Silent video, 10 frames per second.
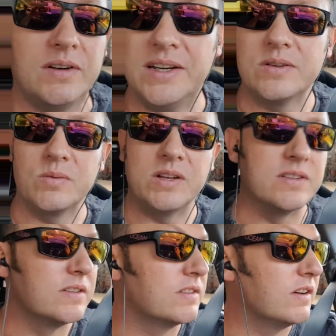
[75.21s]
It is
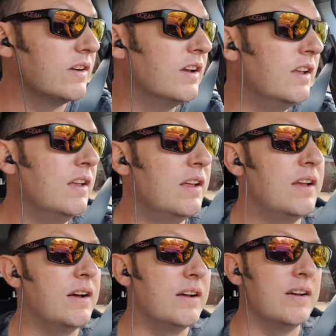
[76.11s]
winter, so
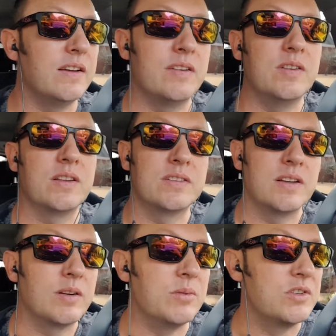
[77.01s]
everything's a
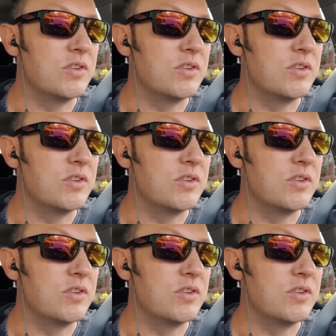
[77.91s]
little bit